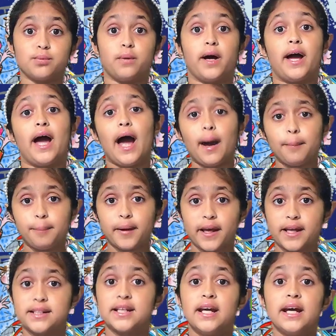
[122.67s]
what
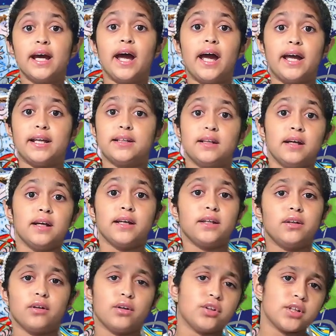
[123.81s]
happened, and you know,